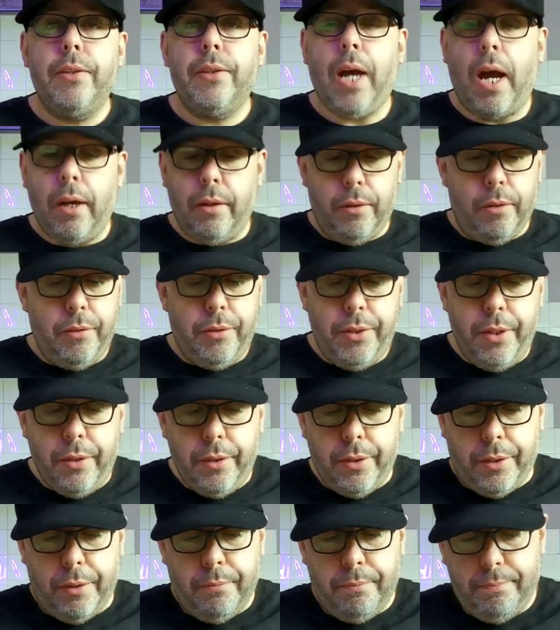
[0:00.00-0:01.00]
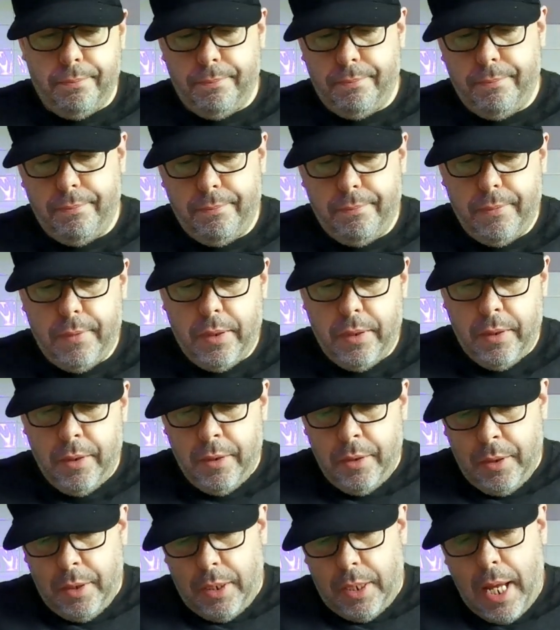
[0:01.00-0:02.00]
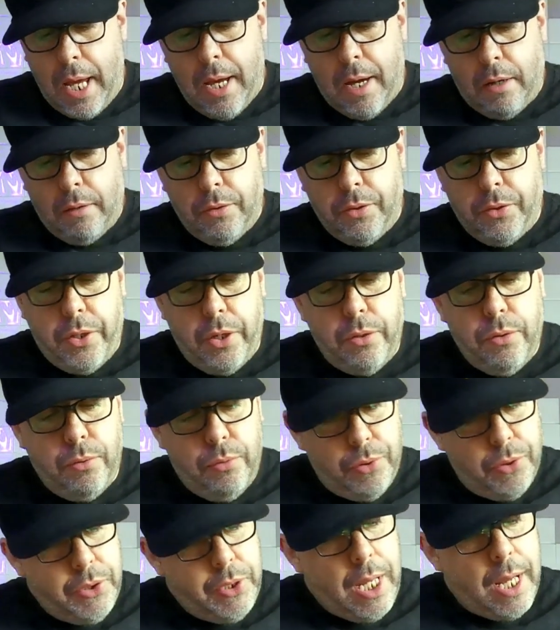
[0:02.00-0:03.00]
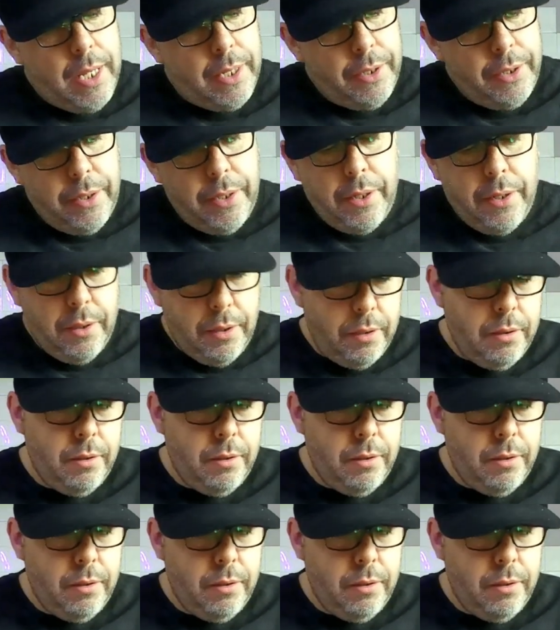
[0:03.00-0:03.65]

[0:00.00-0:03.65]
So, done. Now, do stand